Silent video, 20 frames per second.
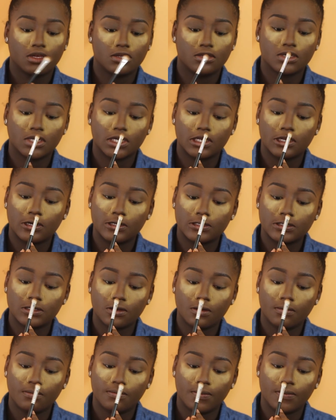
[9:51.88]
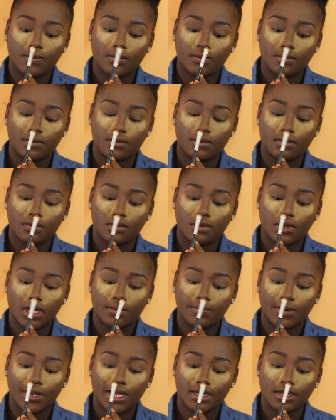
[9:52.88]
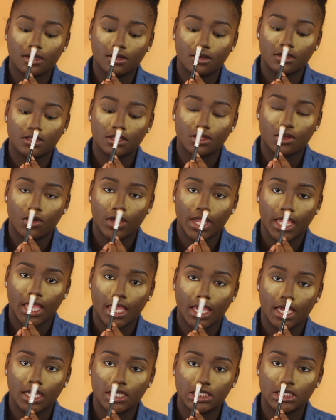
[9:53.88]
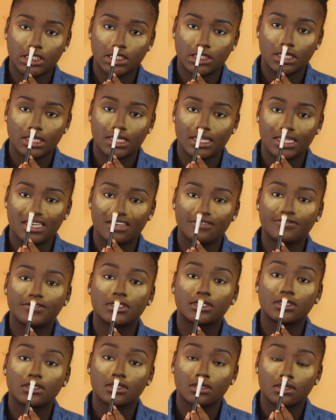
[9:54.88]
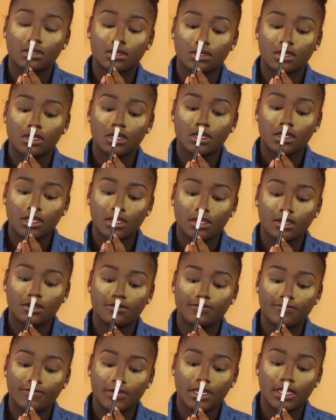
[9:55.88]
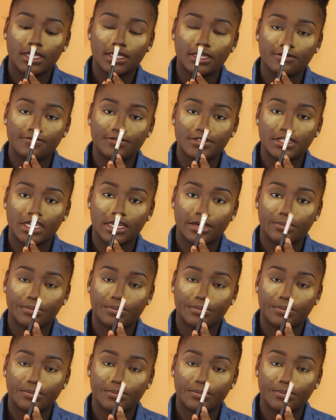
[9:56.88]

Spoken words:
You can also apply the contour here just to give a lifted